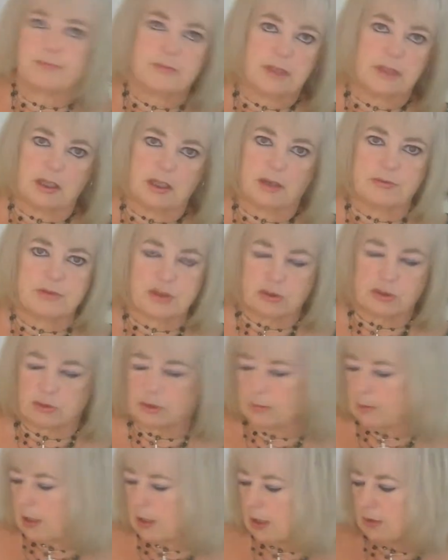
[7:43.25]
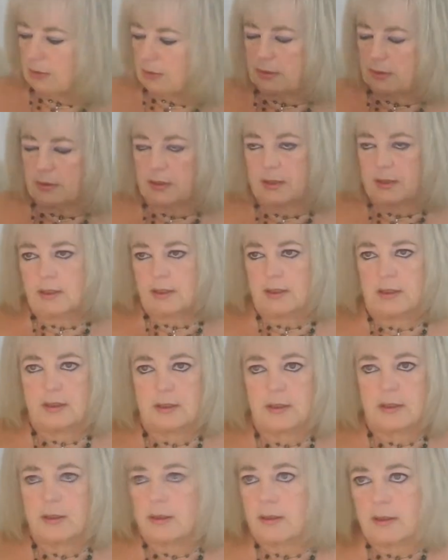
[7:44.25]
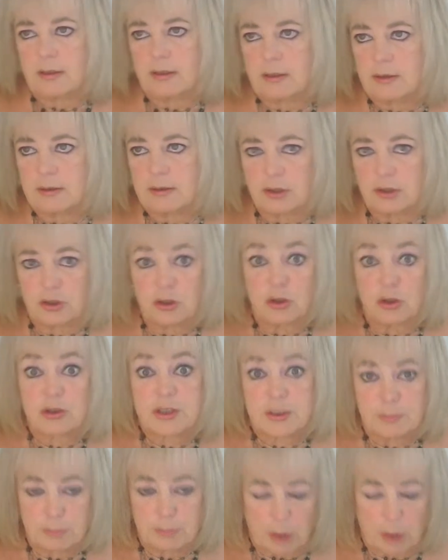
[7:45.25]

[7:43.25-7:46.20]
you know, talk about the nuts and